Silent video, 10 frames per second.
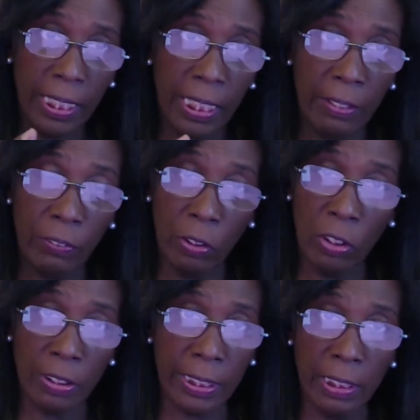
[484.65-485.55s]
If you're
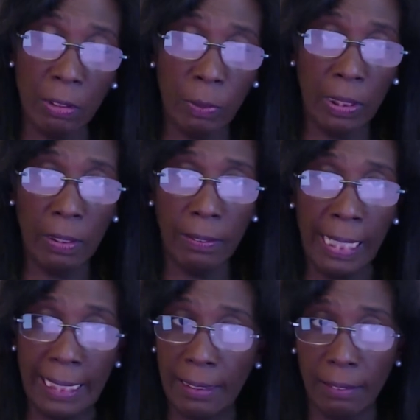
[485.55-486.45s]
not skilled, well,
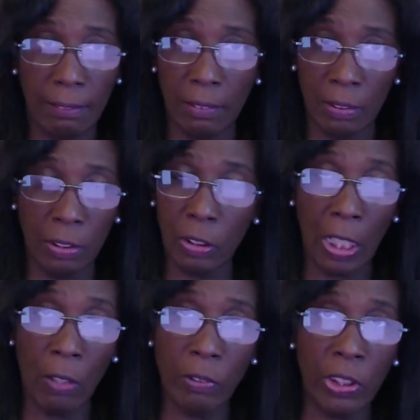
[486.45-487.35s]
that you
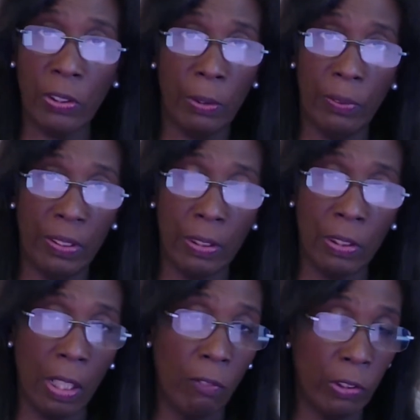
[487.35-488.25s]
can't reduce it. You
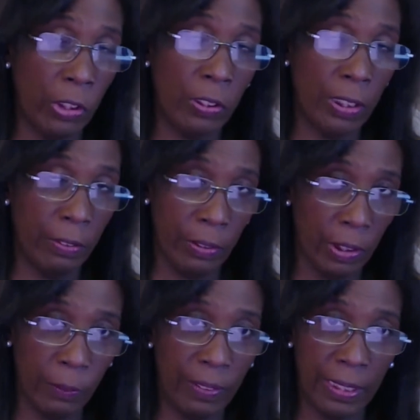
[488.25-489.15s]
can't reduce the
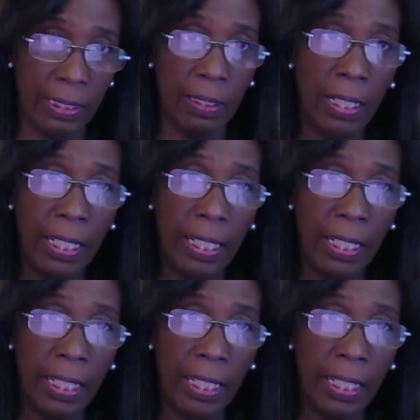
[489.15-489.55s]
difficulty with skill.